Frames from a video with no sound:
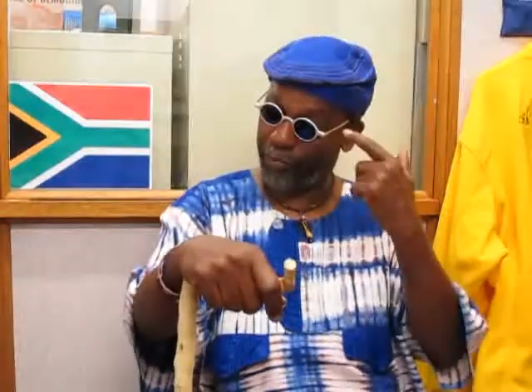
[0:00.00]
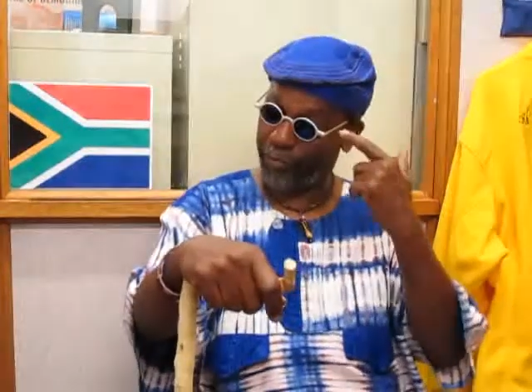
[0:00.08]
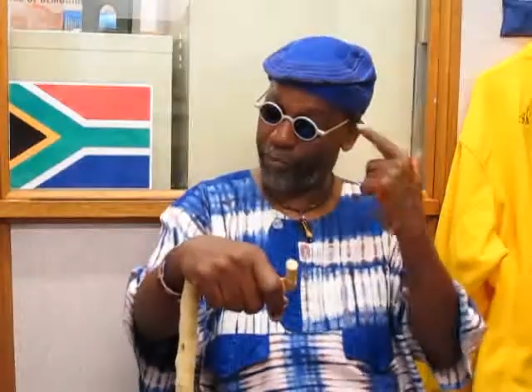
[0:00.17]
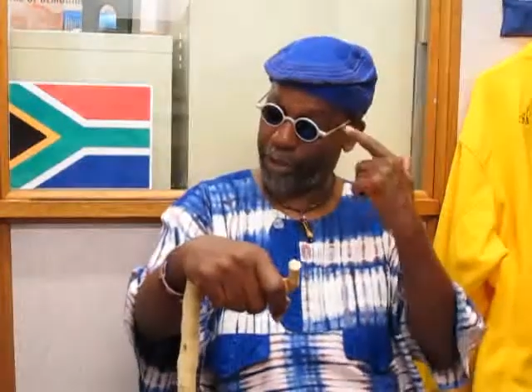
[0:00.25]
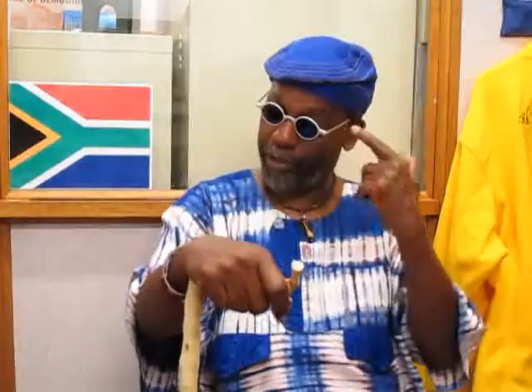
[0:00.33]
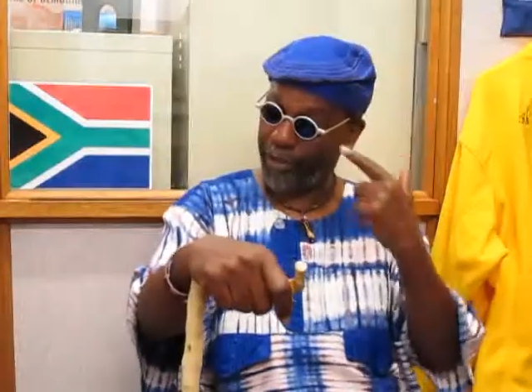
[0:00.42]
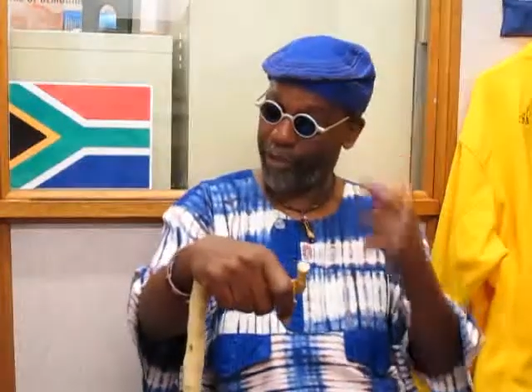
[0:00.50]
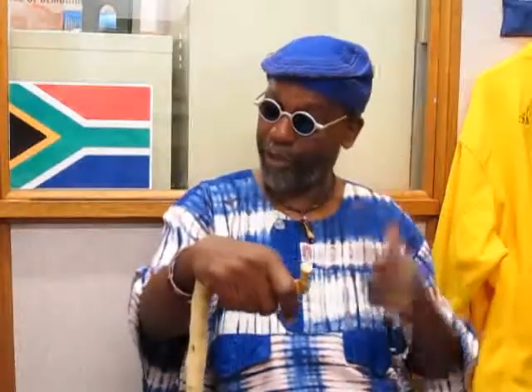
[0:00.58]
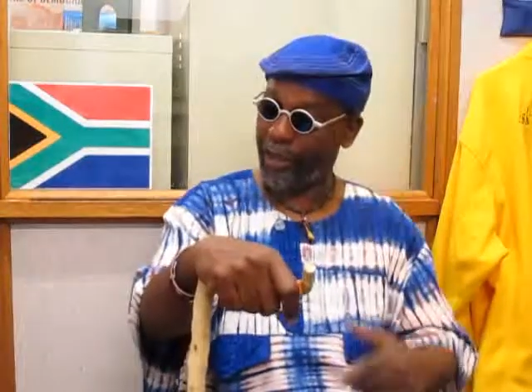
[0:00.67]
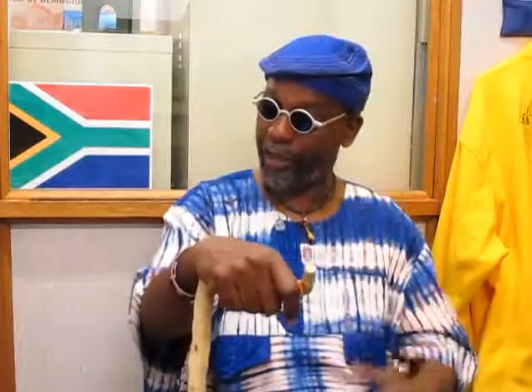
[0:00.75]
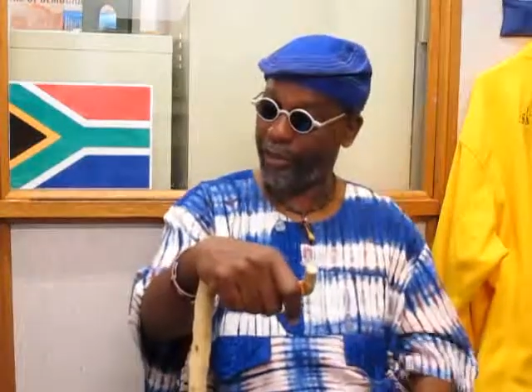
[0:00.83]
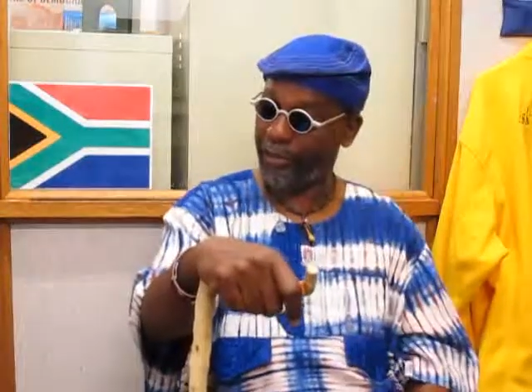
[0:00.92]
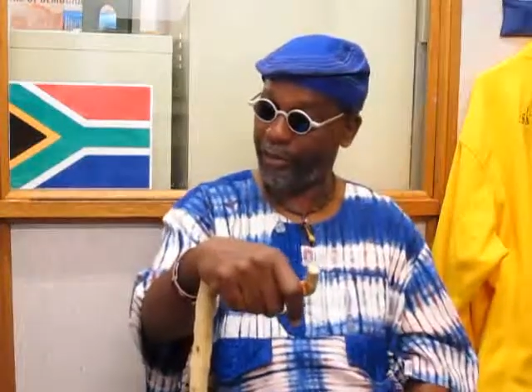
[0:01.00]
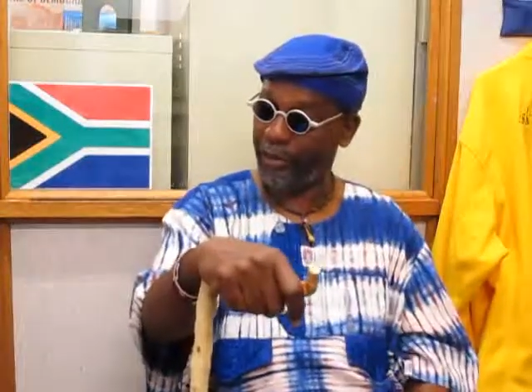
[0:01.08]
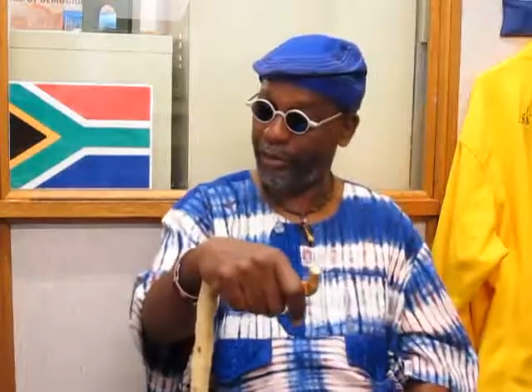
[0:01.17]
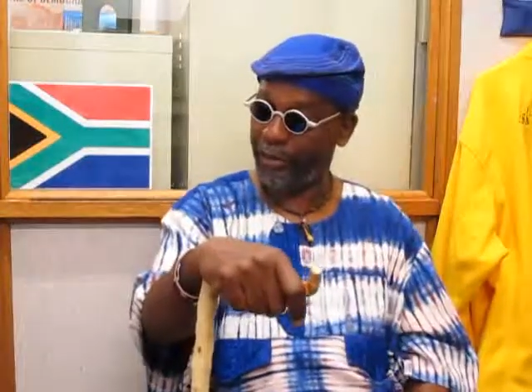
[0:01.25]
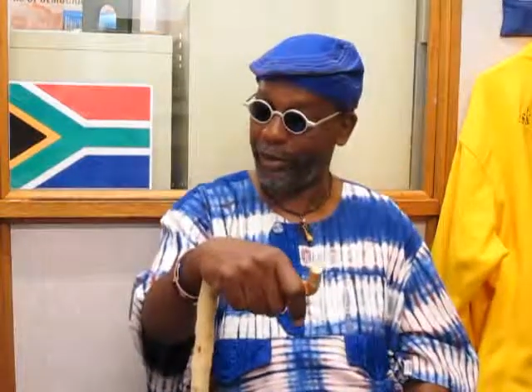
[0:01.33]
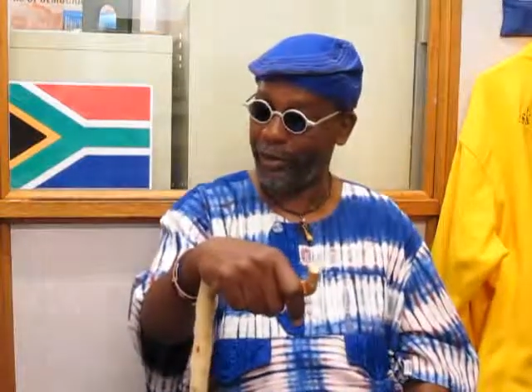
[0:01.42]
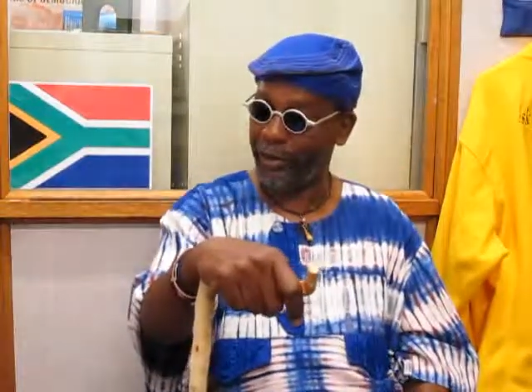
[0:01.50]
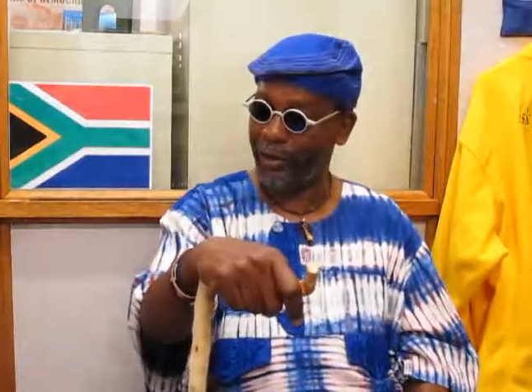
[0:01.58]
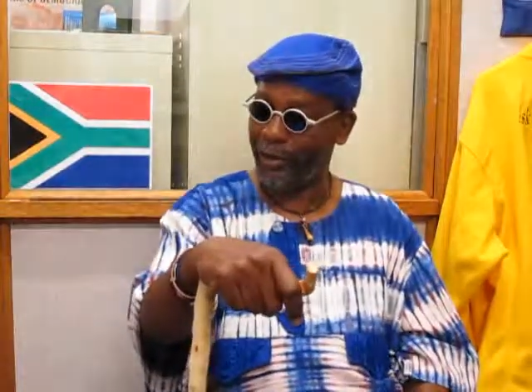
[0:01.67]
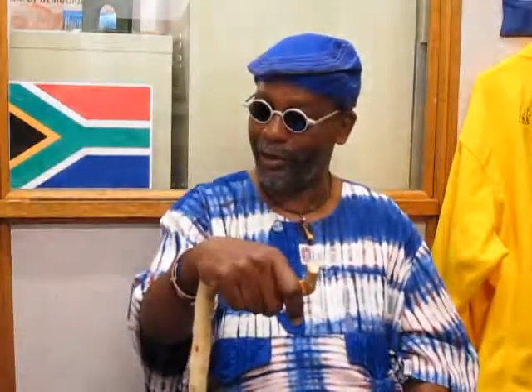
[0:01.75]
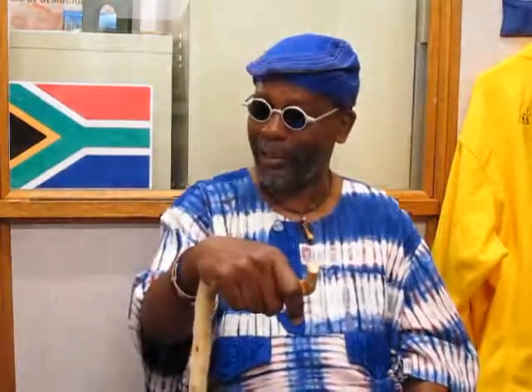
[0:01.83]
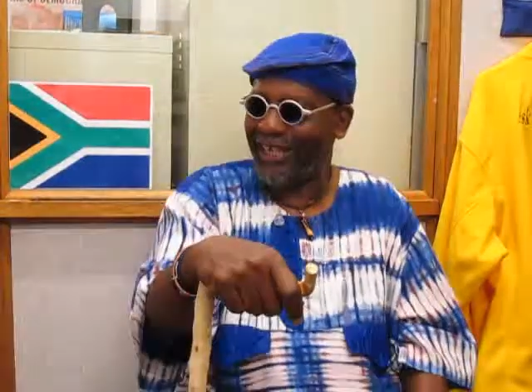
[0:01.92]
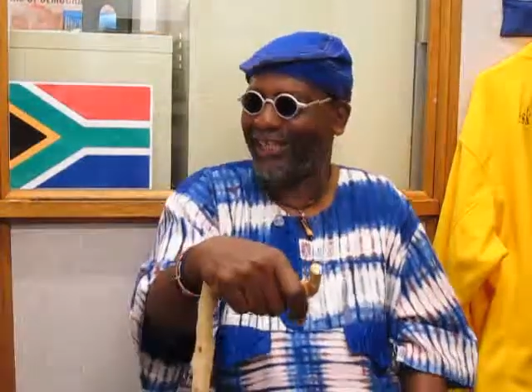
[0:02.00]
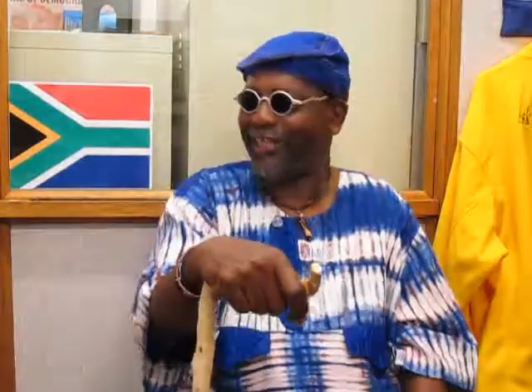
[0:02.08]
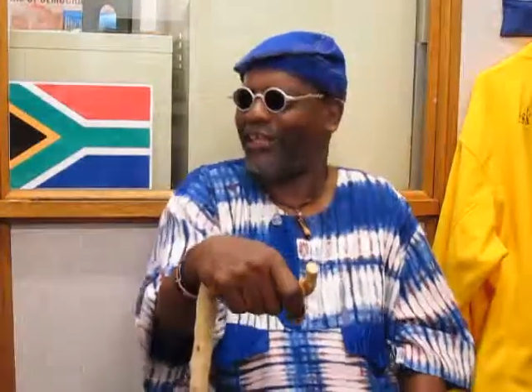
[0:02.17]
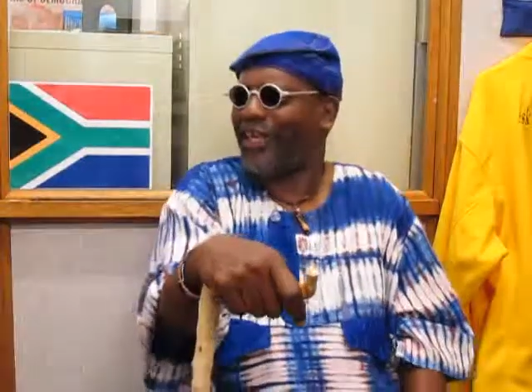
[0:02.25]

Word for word: made me think. Mm-hmm. Actually,